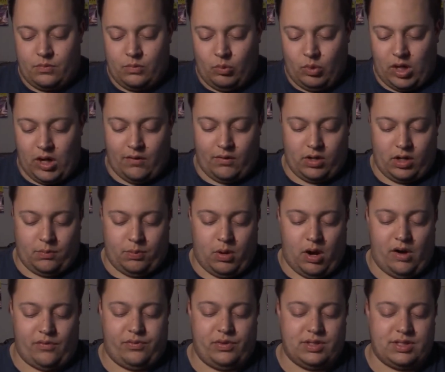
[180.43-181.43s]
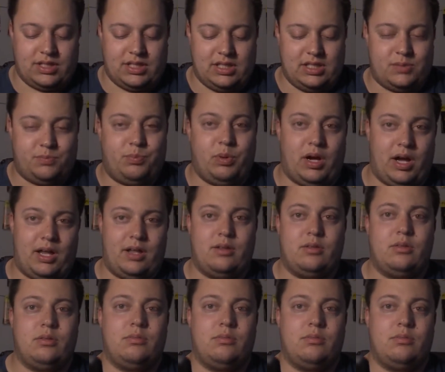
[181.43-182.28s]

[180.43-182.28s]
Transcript: whatever your preference is. But